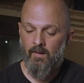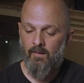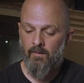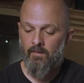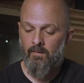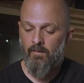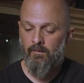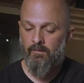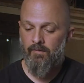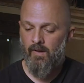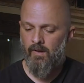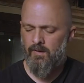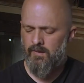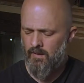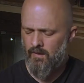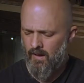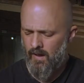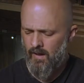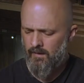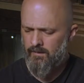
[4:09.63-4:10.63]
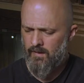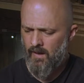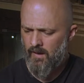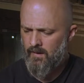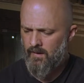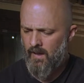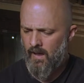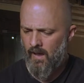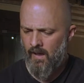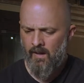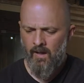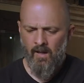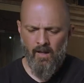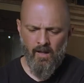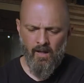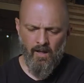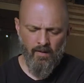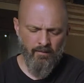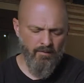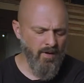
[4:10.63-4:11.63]
It won't fail. So I've done that,
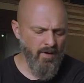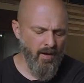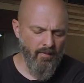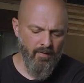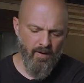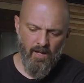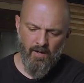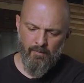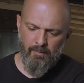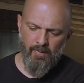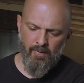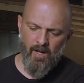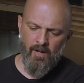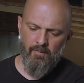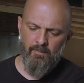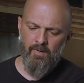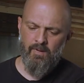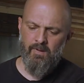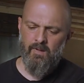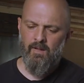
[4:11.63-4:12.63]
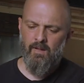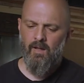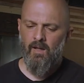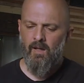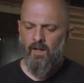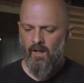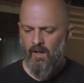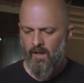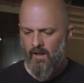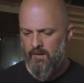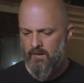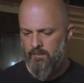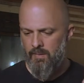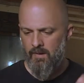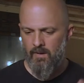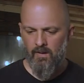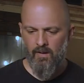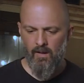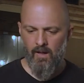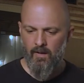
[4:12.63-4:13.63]
and I've never had a problem with it.
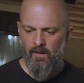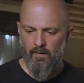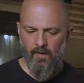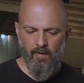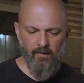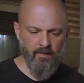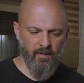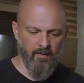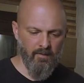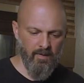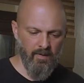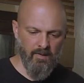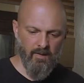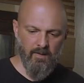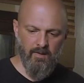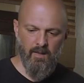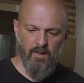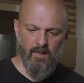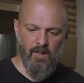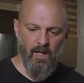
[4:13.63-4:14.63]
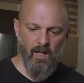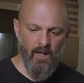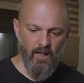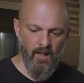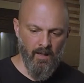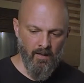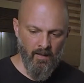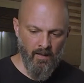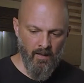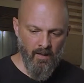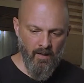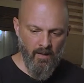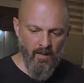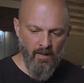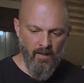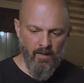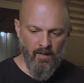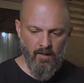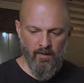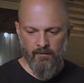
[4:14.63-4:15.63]
I've loved it since I got it.
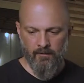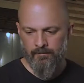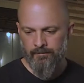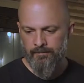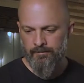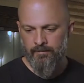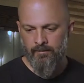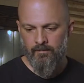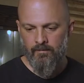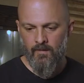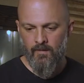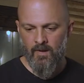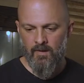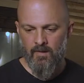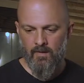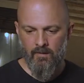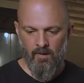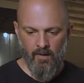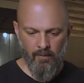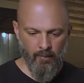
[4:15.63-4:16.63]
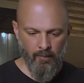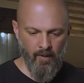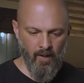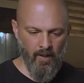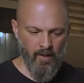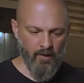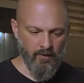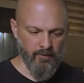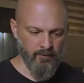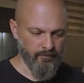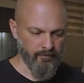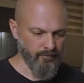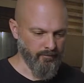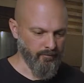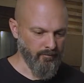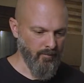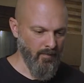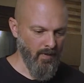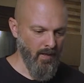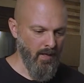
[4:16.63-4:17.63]
It's a great product.
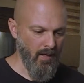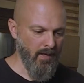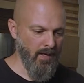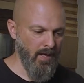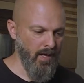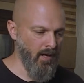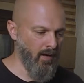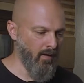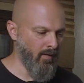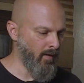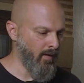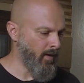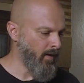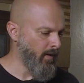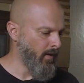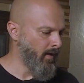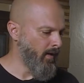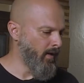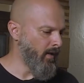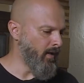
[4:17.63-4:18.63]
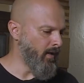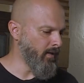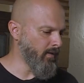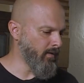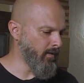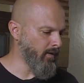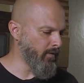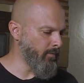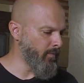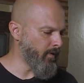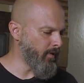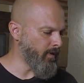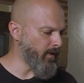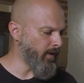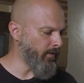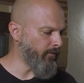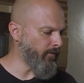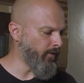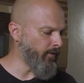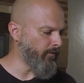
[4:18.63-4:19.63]
Now, it is a little bit
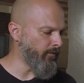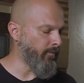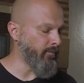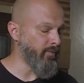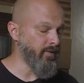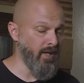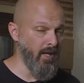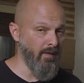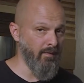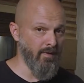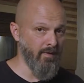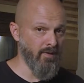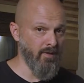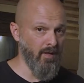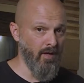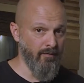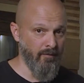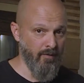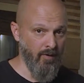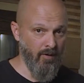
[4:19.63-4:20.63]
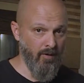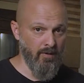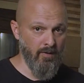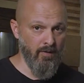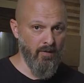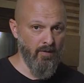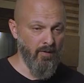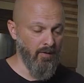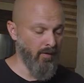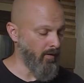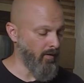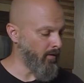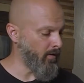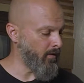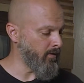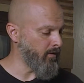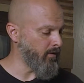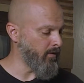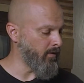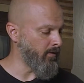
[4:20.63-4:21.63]
different from saving stuff on your
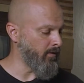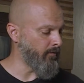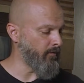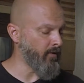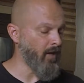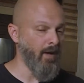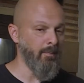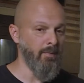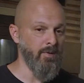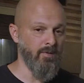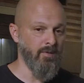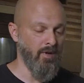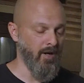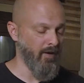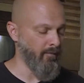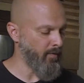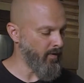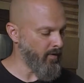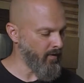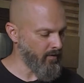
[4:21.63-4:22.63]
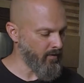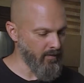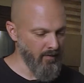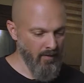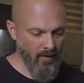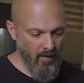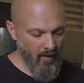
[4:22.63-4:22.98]
floppy drive, because